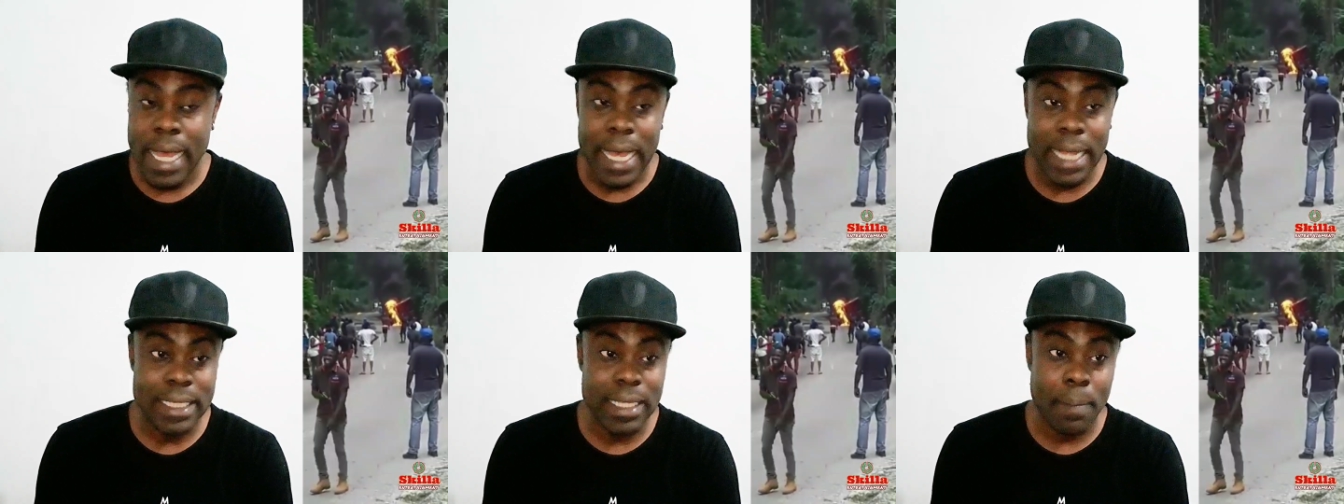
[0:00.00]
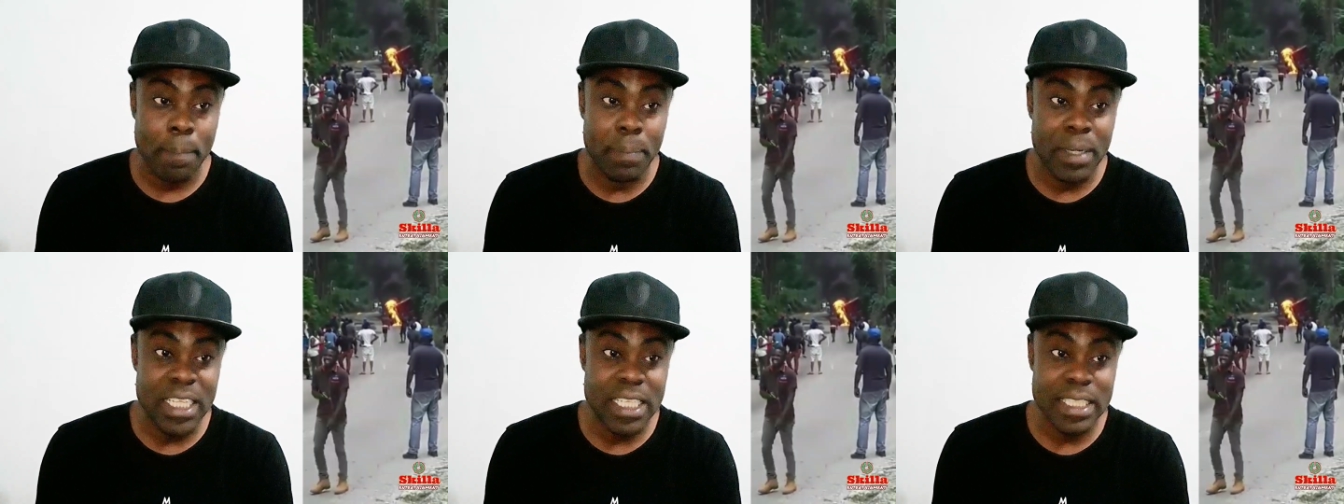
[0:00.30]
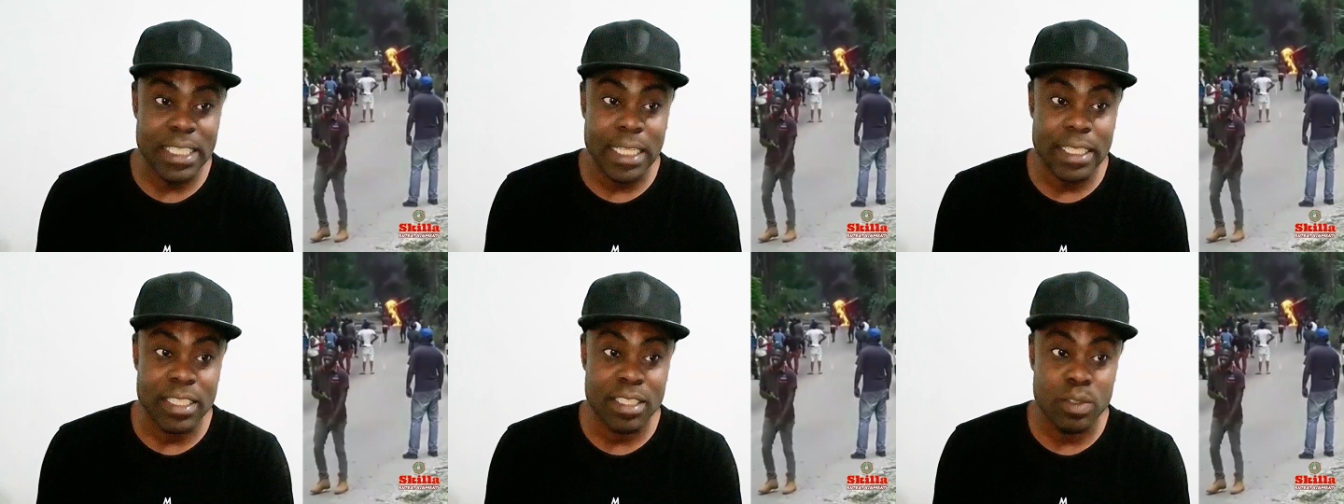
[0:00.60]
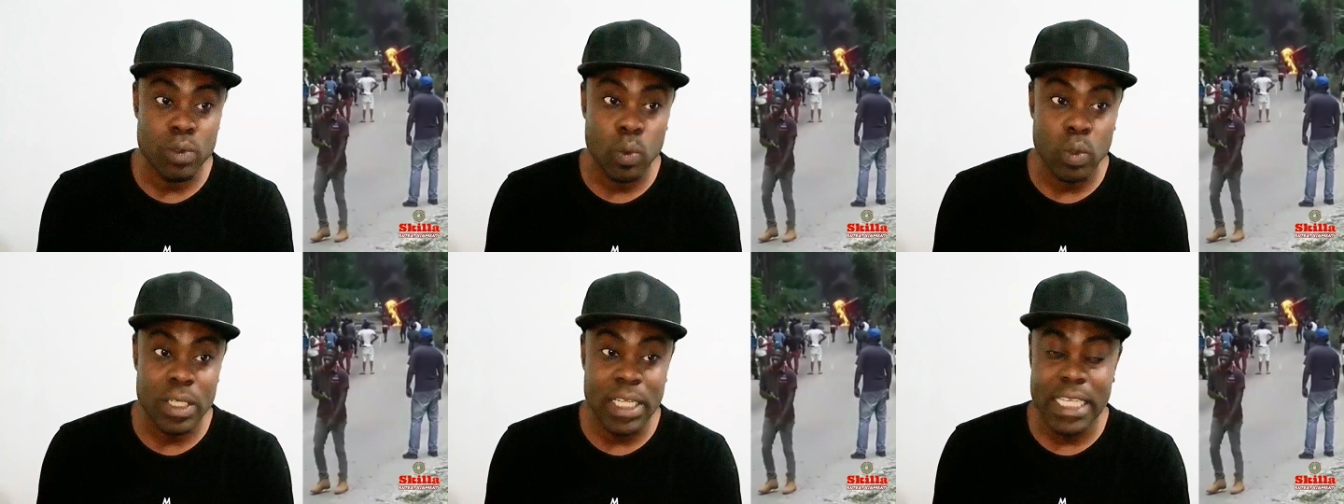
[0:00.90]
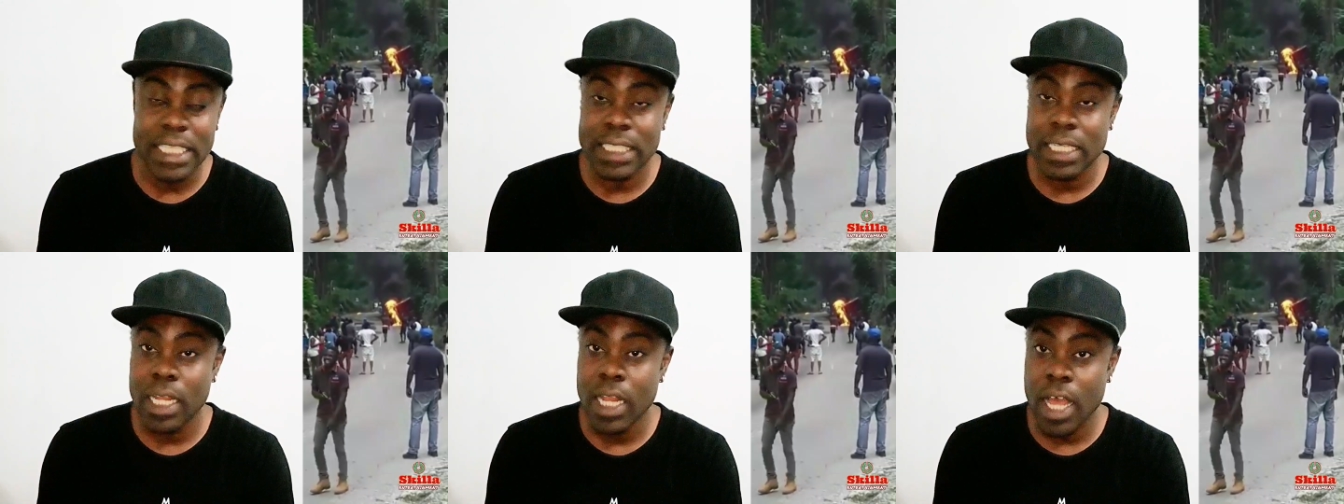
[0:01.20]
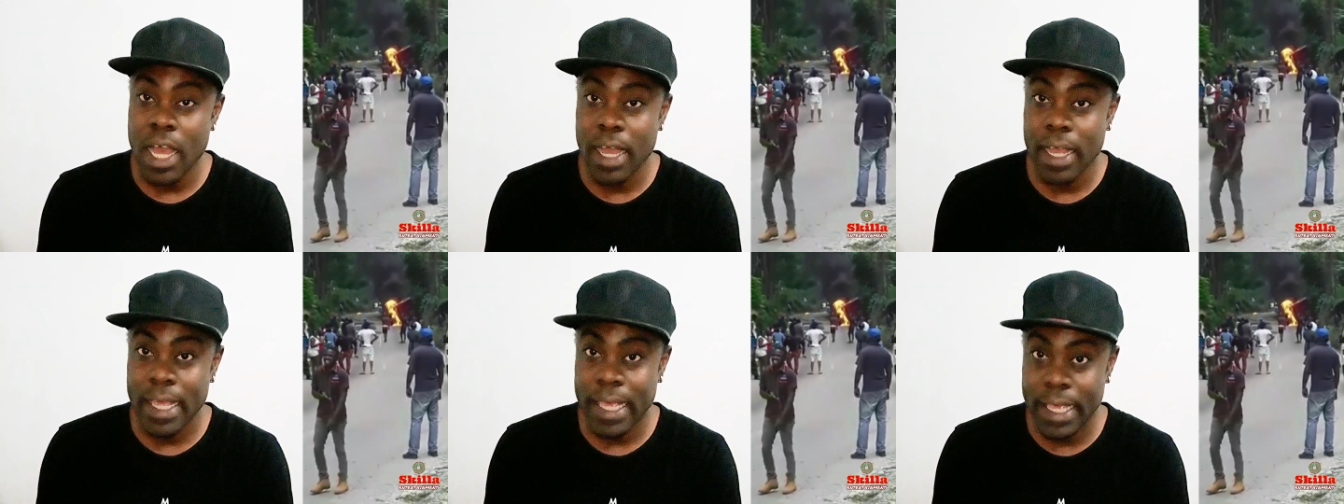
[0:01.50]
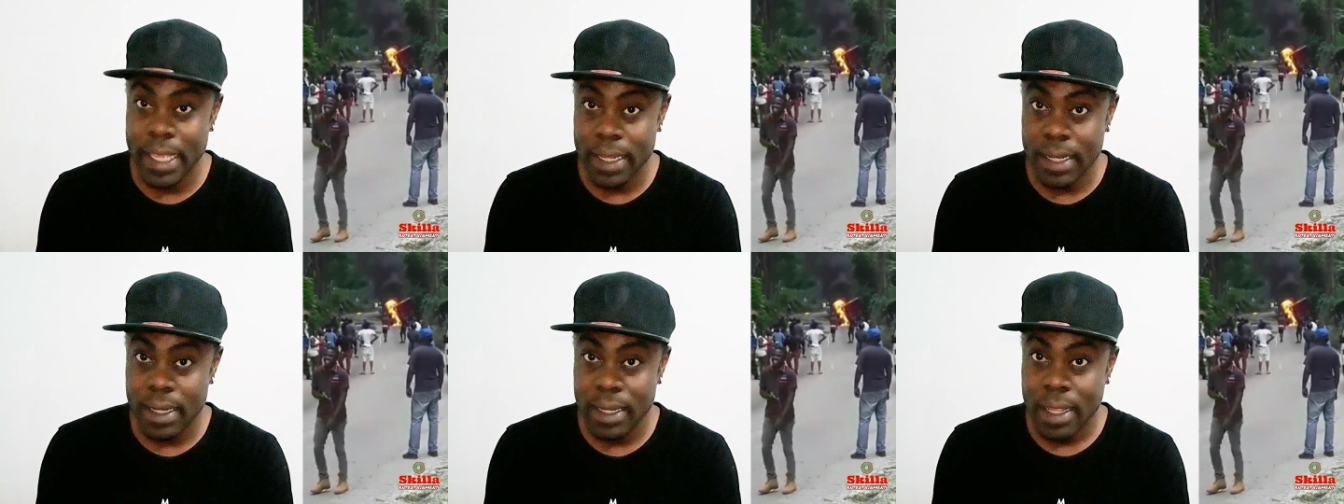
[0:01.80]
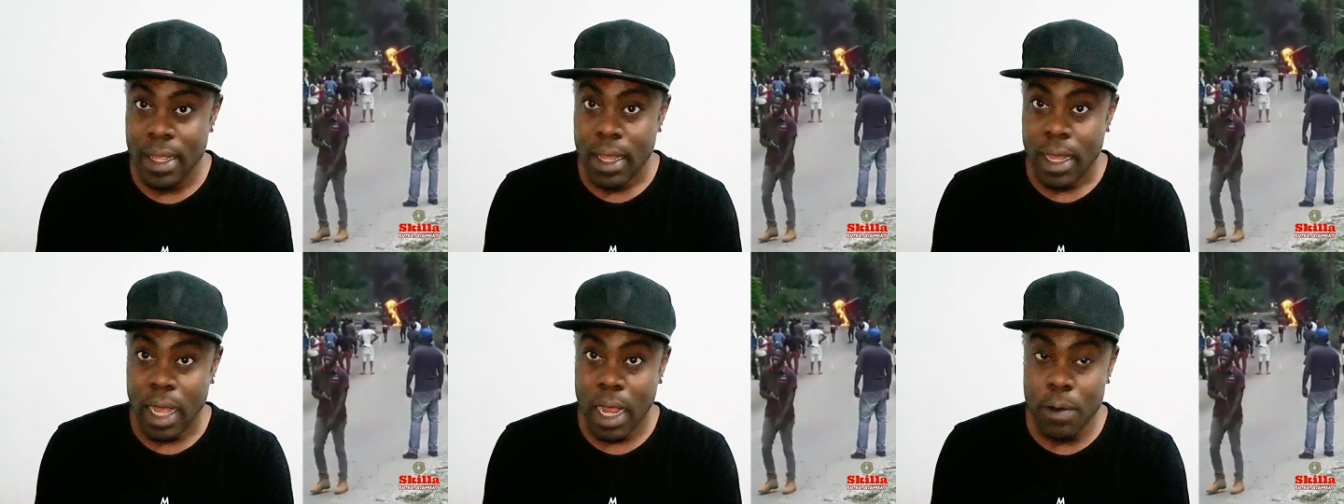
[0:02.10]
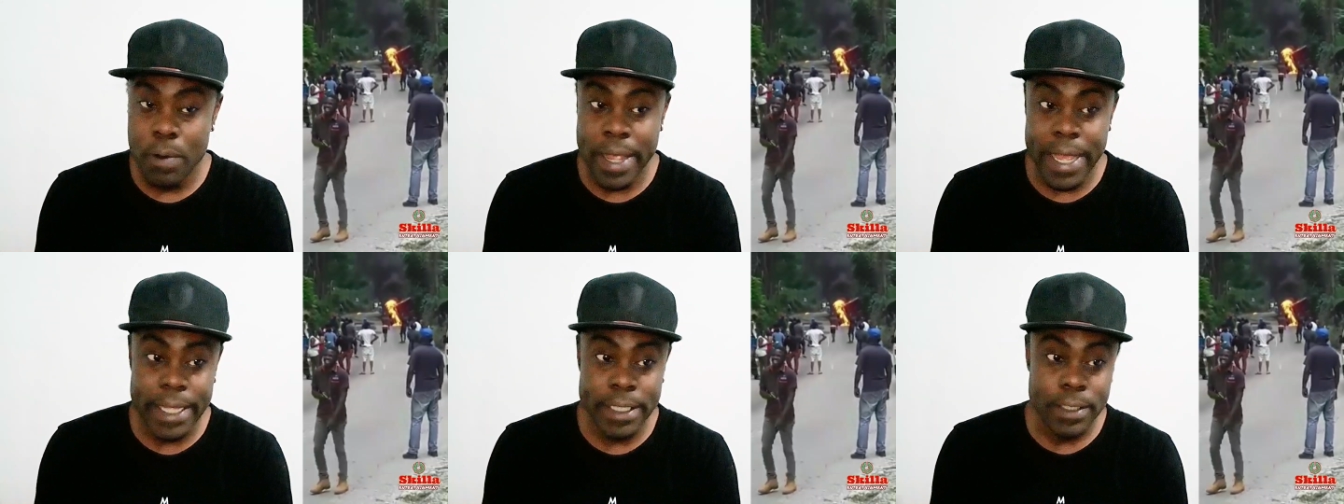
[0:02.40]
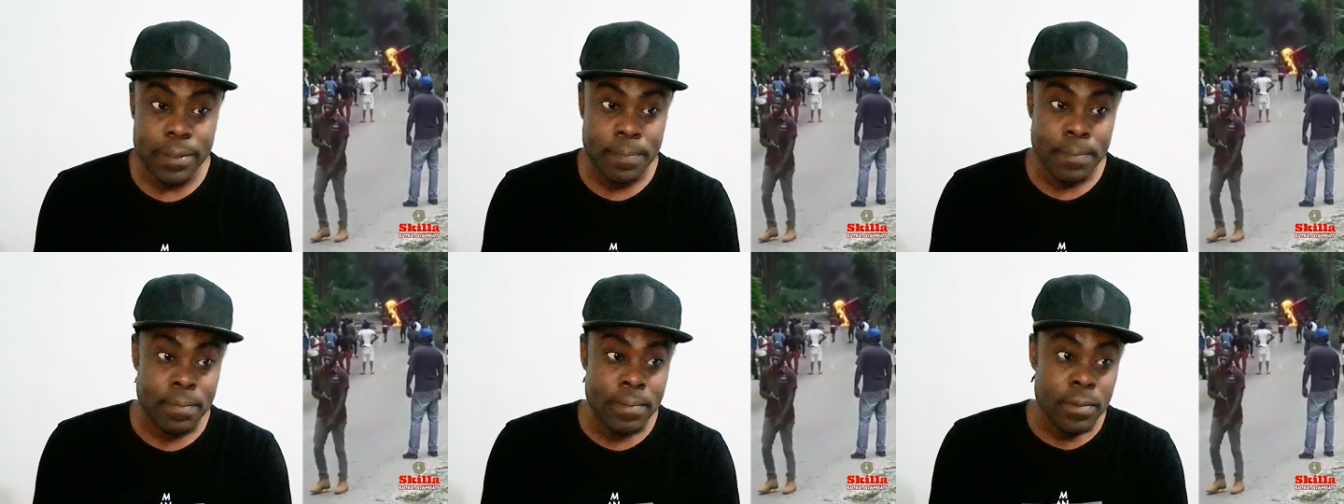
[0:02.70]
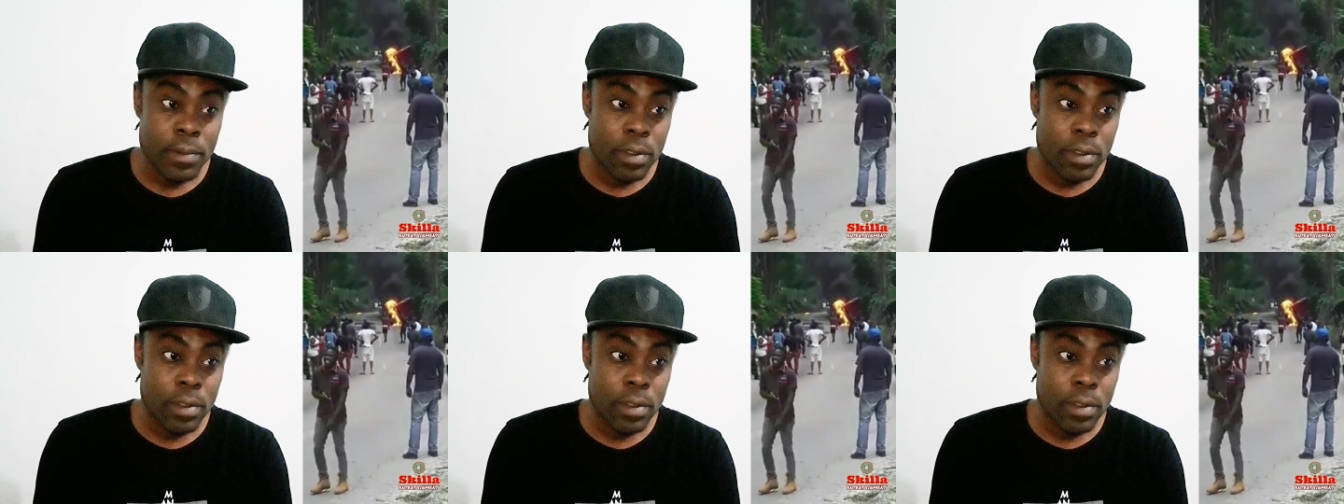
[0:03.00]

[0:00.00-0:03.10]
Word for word: at a place that is known as Long Hill. Alright?